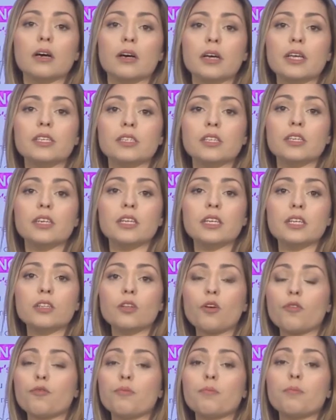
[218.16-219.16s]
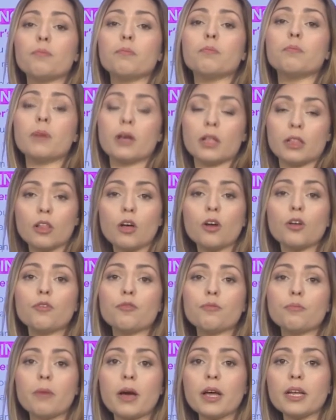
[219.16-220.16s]
is need of a lot of
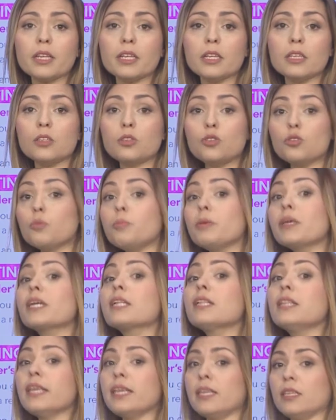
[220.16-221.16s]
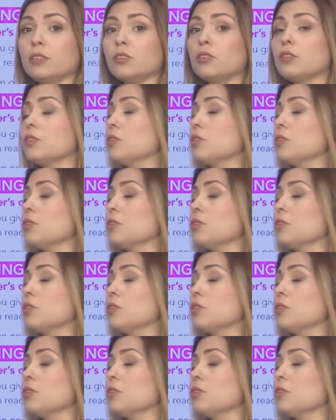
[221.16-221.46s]
money to be cleaned